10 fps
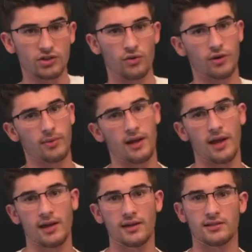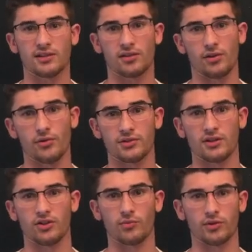generated by a is closed
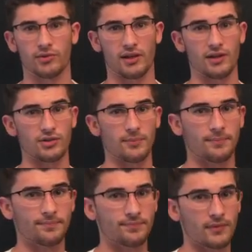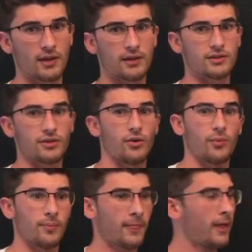under multiplication. So